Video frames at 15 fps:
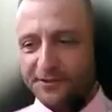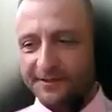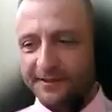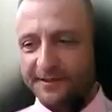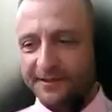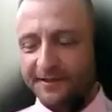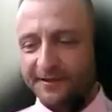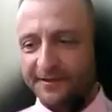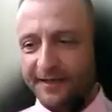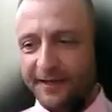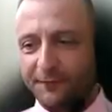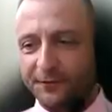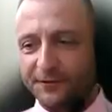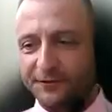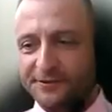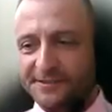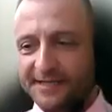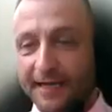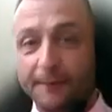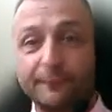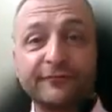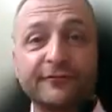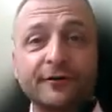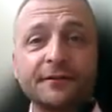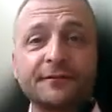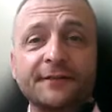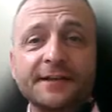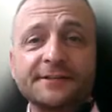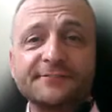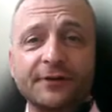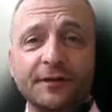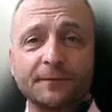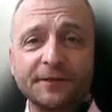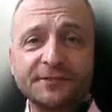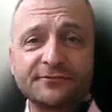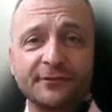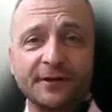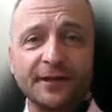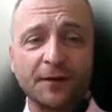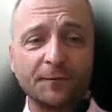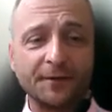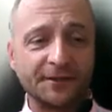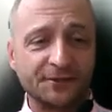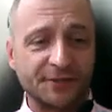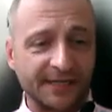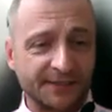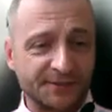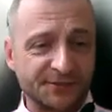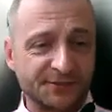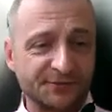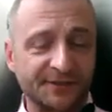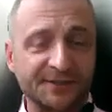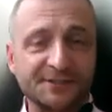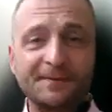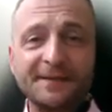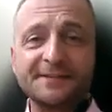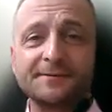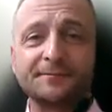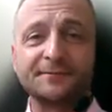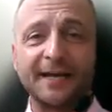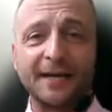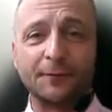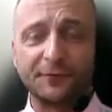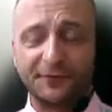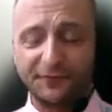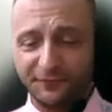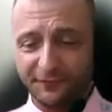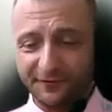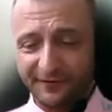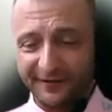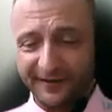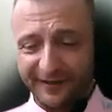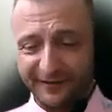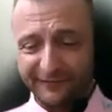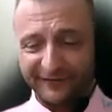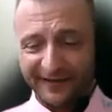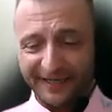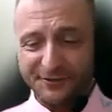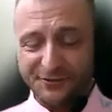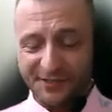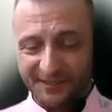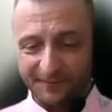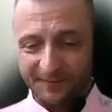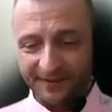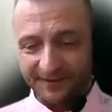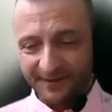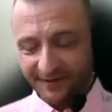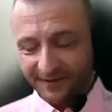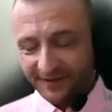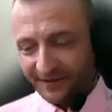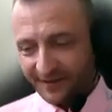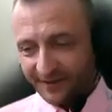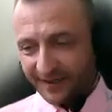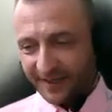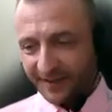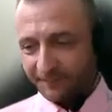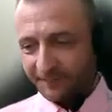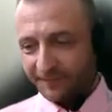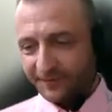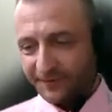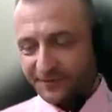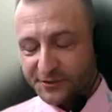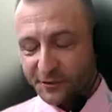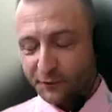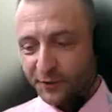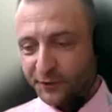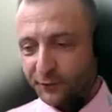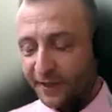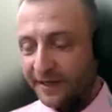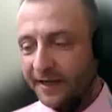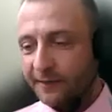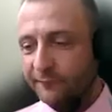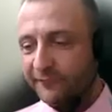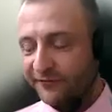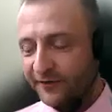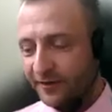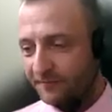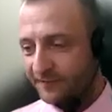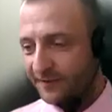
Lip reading: question, and I wanted to say up front, thanks very much for allowing me the chance to spend some time with you, fine gentlemen. So where do I come from?